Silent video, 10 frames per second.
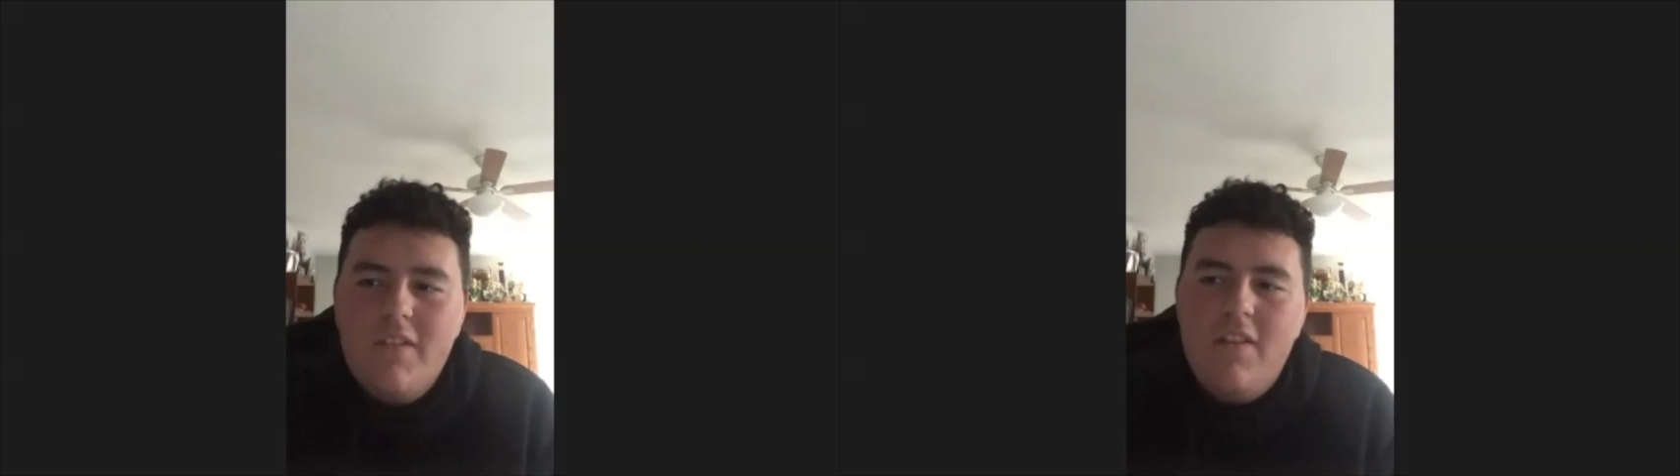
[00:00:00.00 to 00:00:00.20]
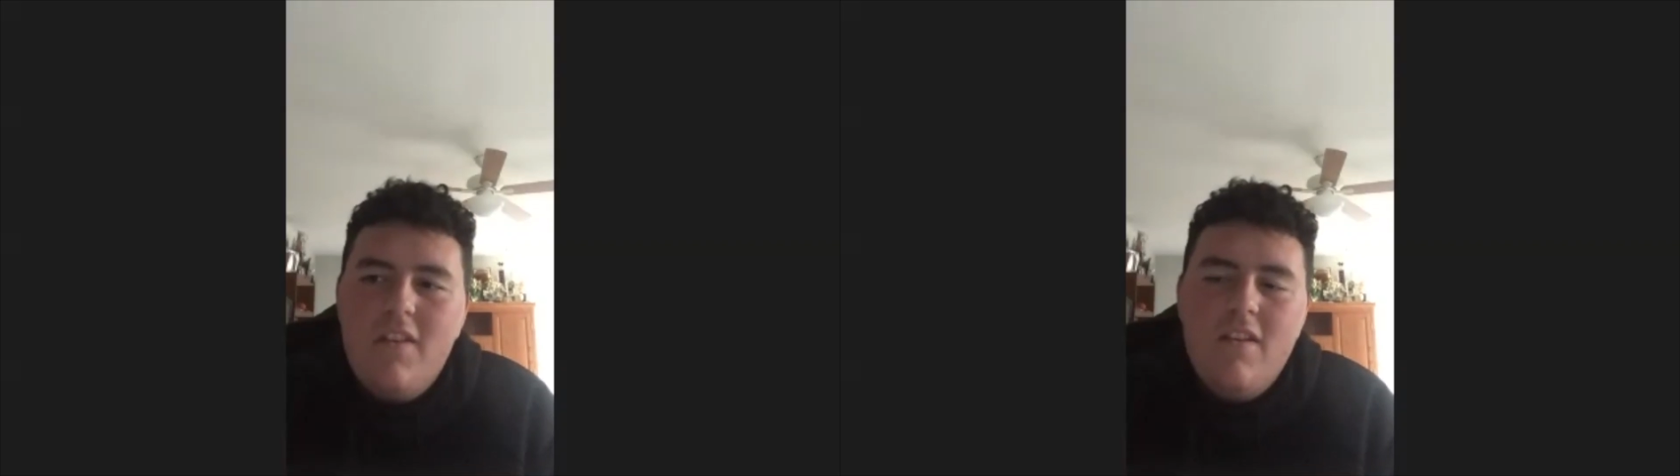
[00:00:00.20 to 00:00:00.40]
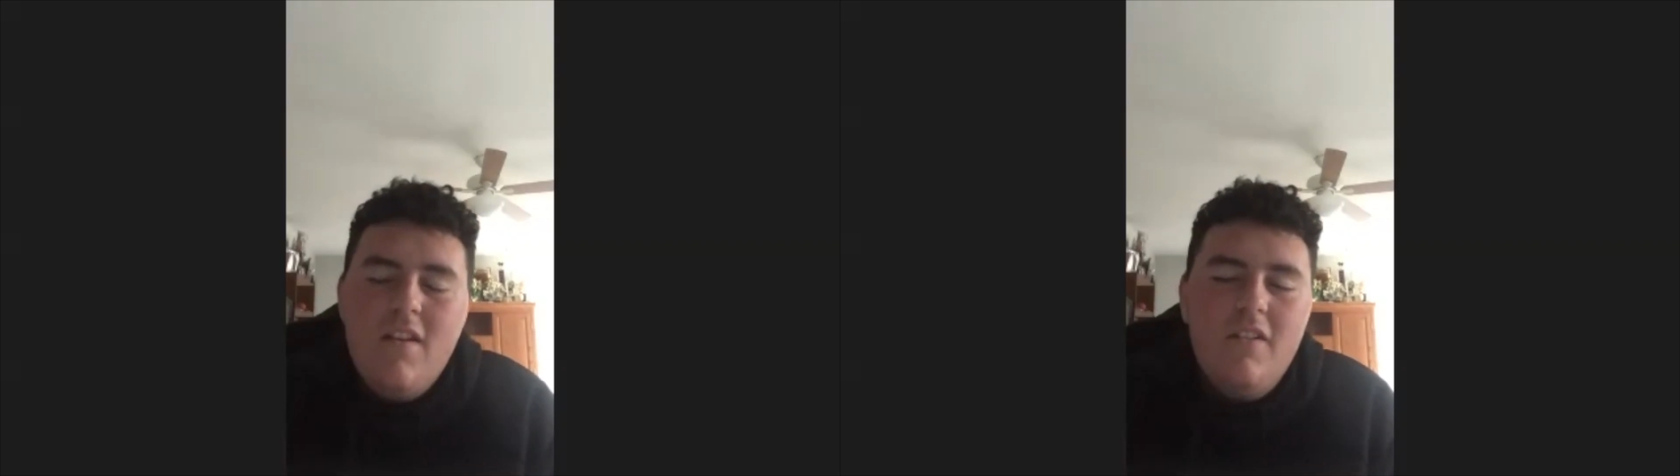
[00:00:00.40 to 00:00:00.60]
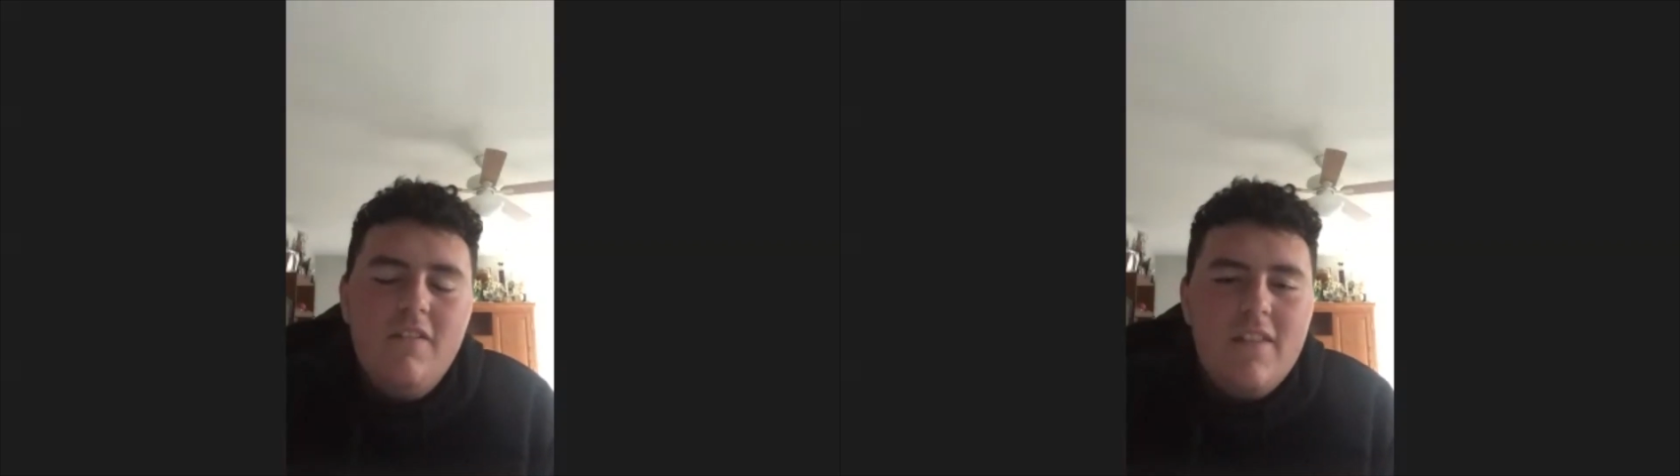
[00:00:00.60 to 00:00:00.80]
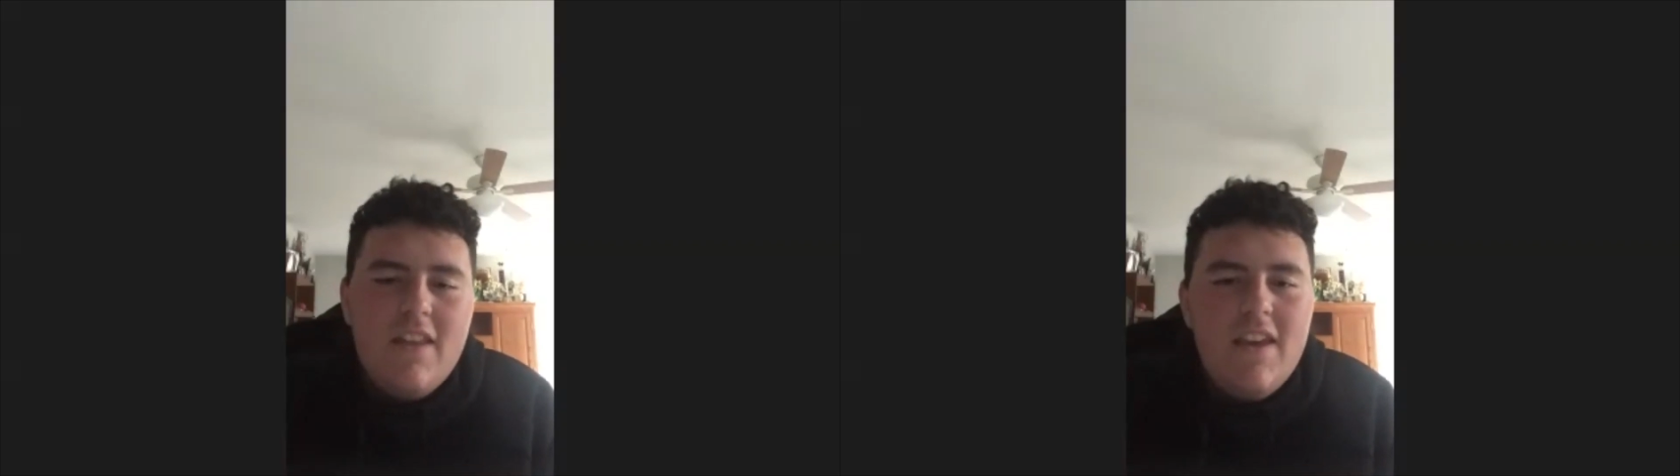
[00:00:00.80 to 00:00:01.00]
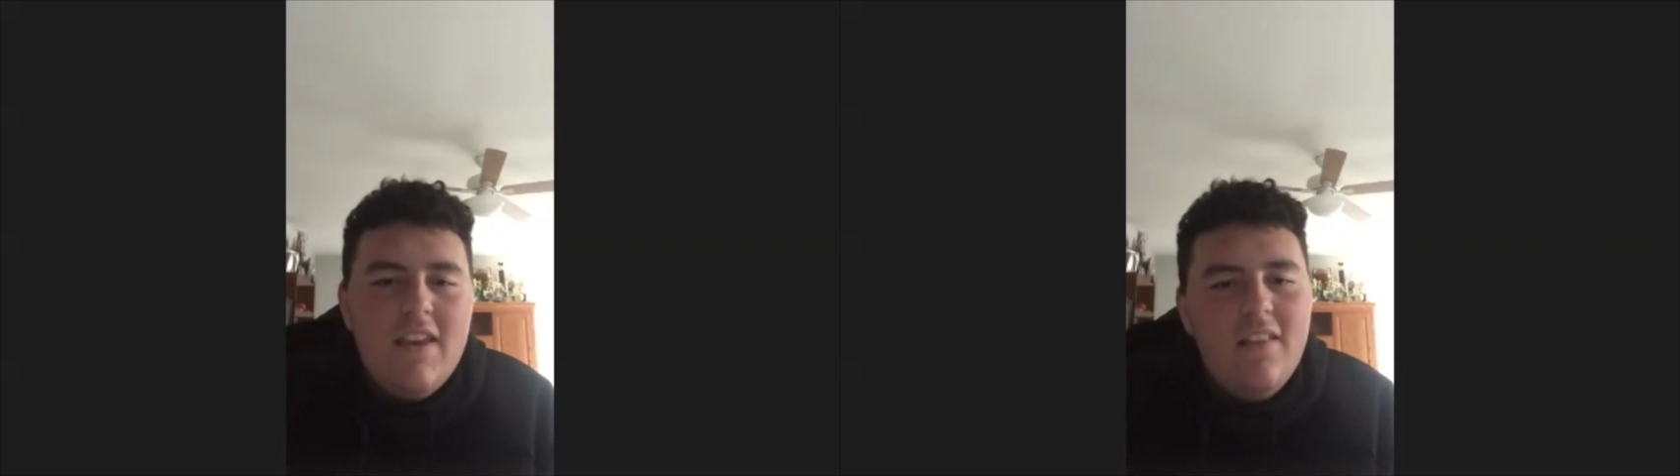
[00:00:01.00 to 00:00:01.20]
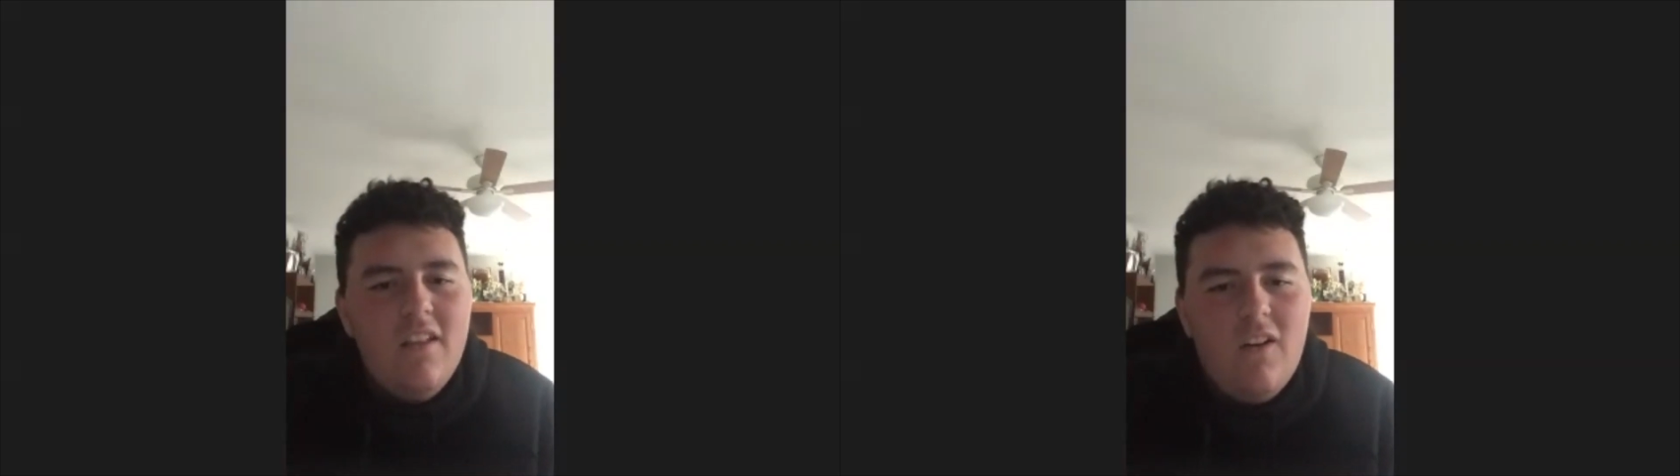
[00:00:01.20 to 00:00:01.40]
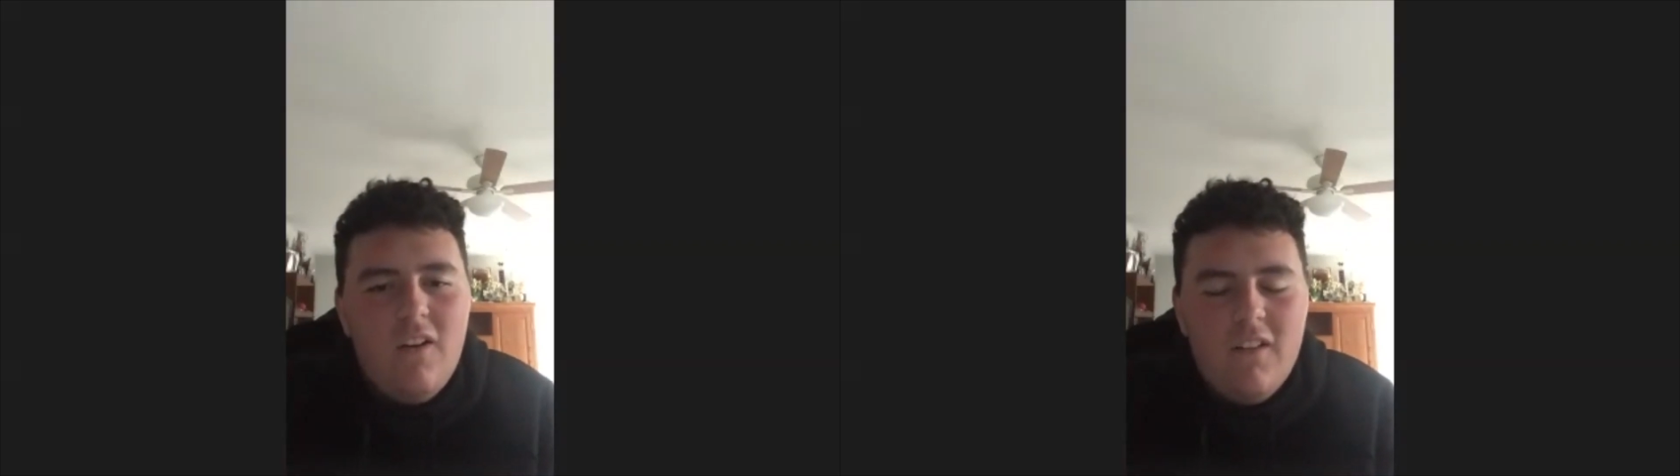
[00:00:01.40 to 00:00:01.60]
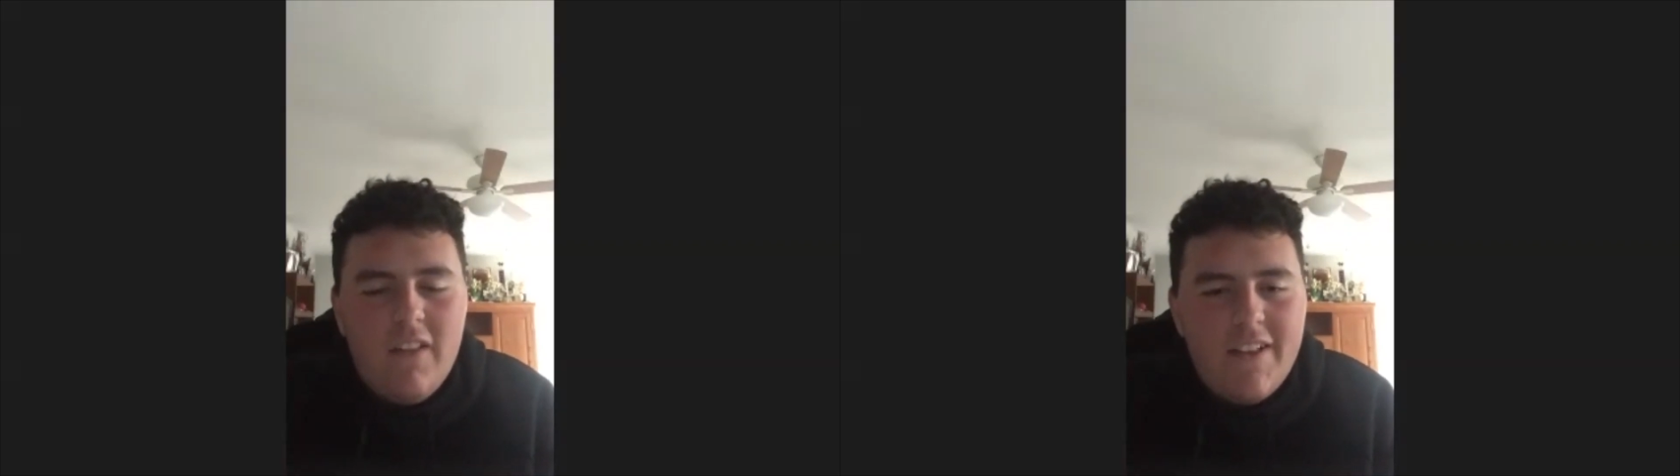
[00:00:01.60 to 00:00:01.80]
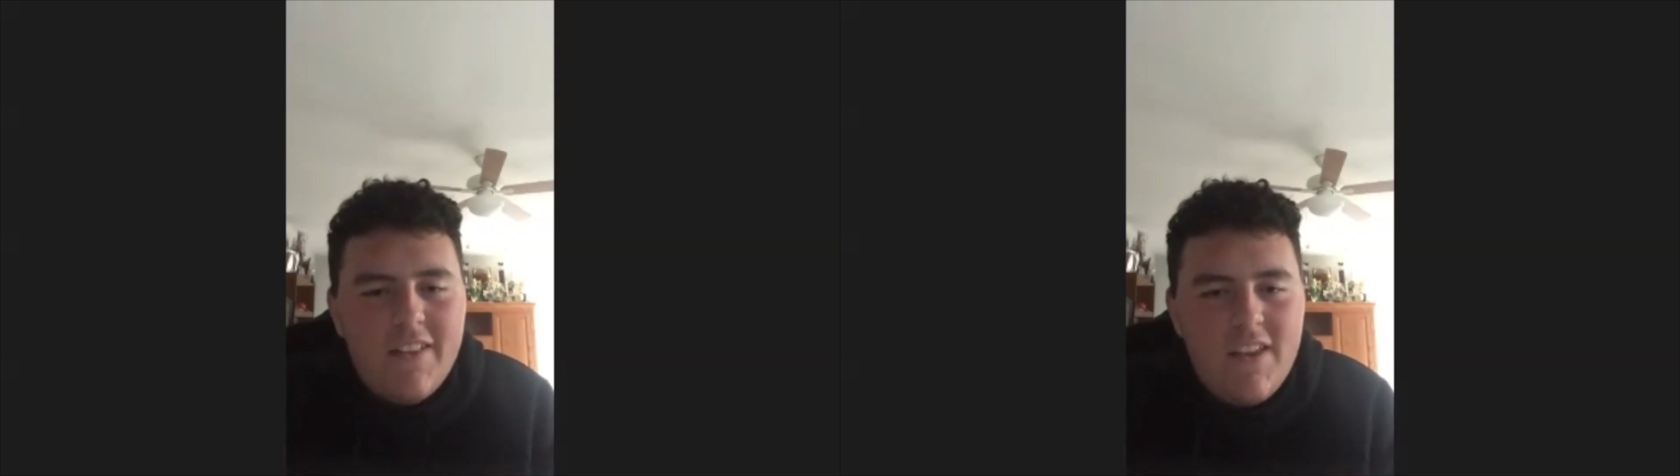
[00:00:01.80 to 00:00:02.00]
you don't need all
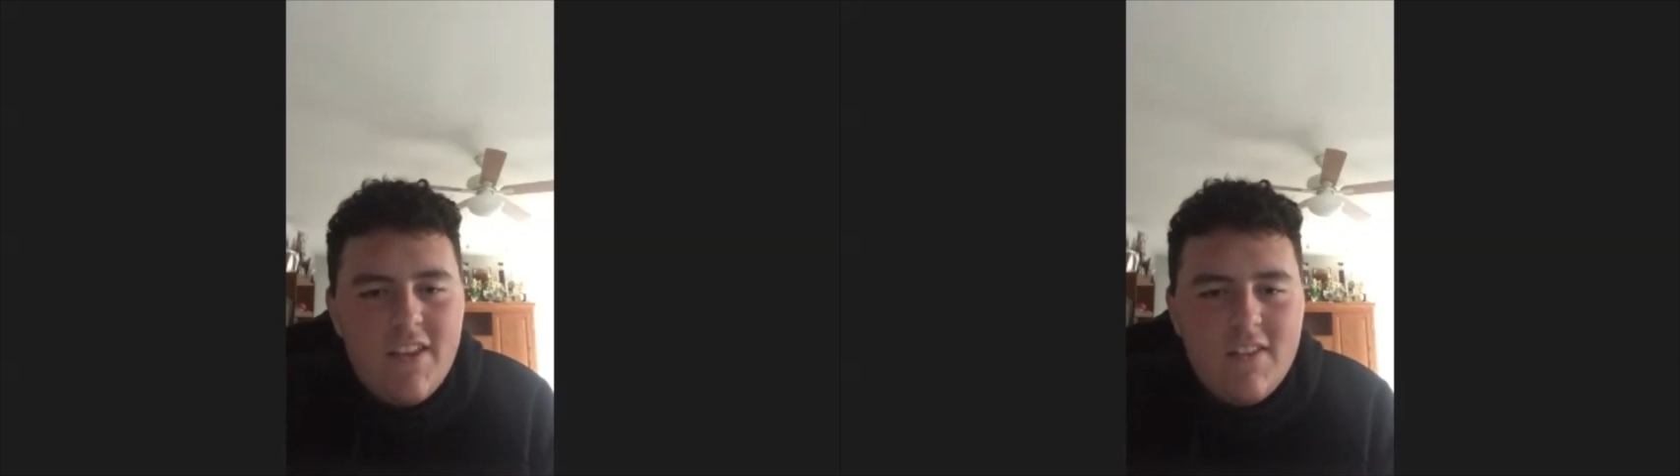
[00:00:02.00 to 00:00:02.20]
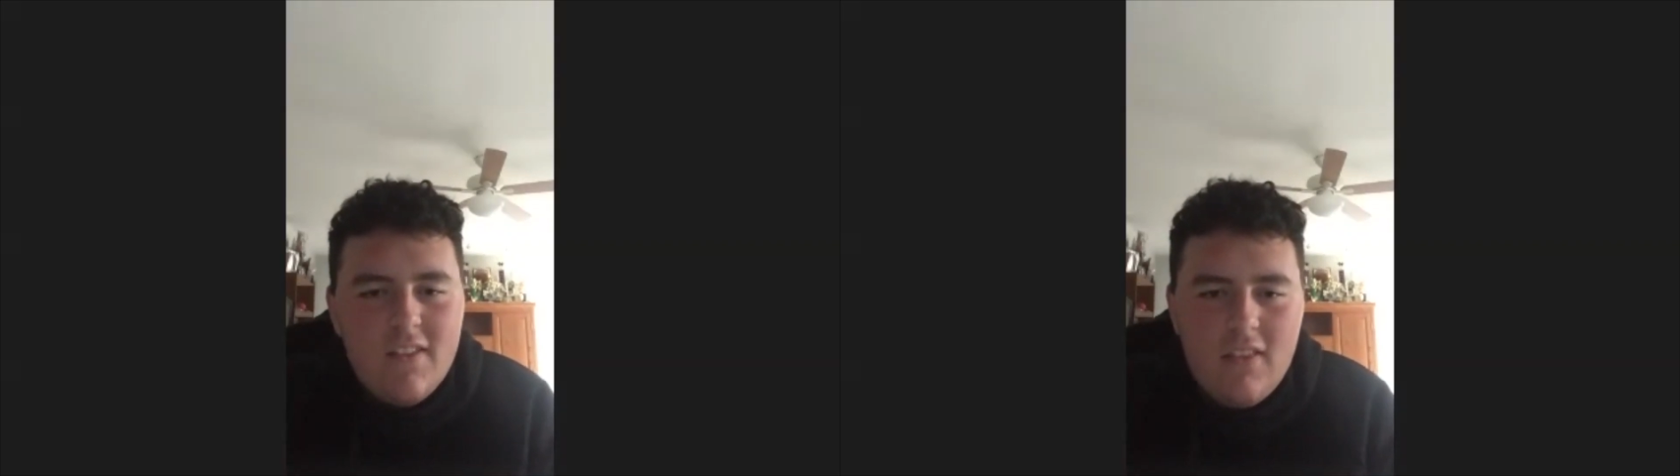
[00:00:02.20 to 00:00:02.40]
like these